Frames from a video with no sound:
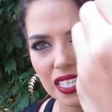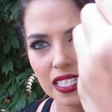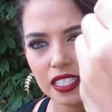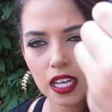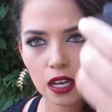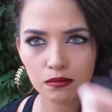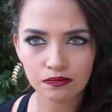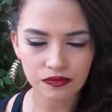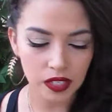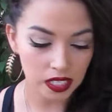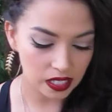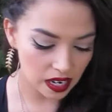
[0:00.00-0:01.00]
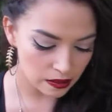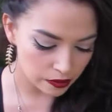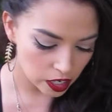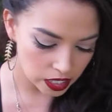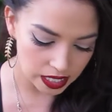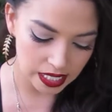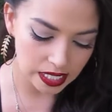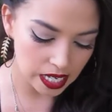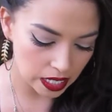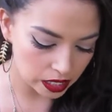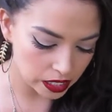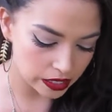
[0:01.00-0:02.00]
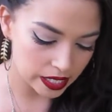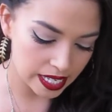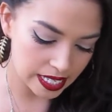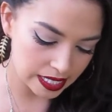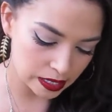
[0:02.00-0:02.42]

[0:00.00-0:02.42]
It's not frosty, it's not glittery,